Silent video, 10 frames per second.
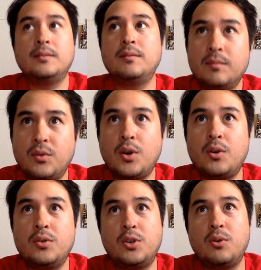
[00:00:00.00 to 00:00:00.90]

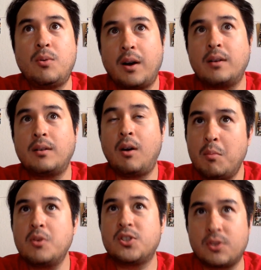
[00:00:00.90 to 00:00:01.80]
those who are
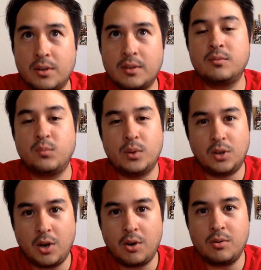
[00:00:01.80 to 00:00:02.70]
almost certain will
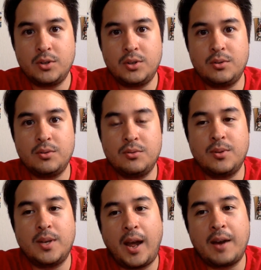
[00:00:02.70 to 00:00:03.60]
go to
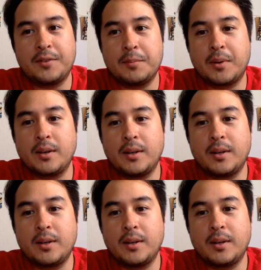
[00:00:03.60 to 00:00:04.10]
the after party.